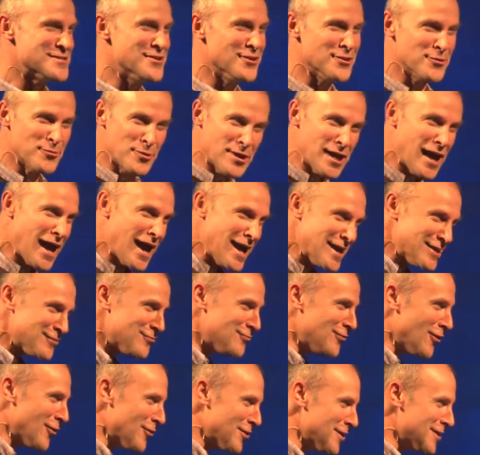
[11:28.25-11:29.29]
not that we hate
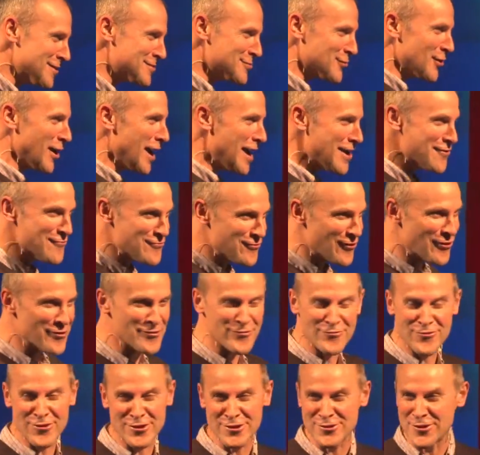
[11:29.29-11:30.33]
foreigners or hate foreign
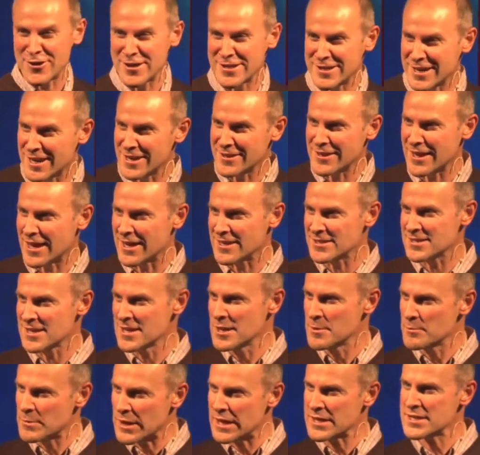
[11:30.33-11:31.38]
food or anything like that.
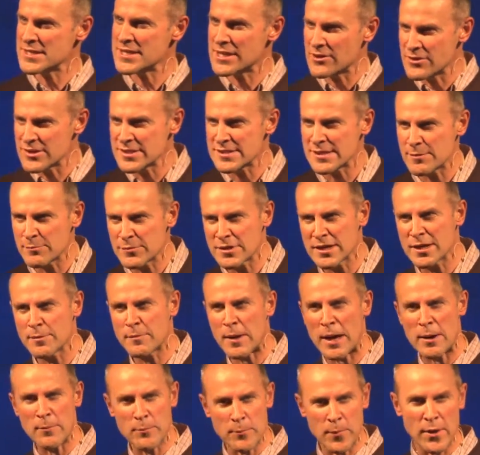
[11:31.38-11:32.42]
But actually, there is something
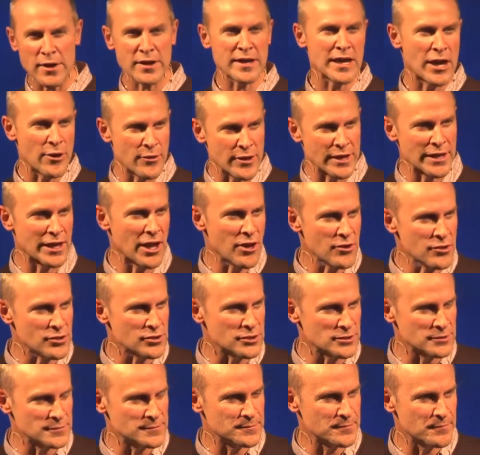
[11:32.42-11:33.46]
about going
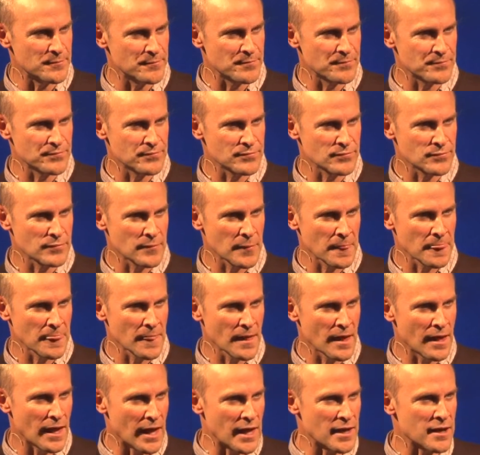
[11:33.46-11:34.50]
local.
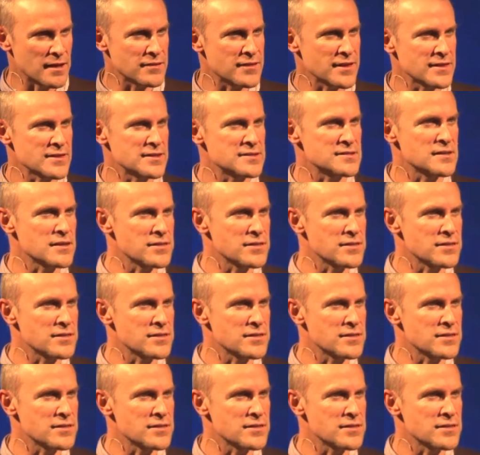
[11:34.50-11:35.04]
And I think there's a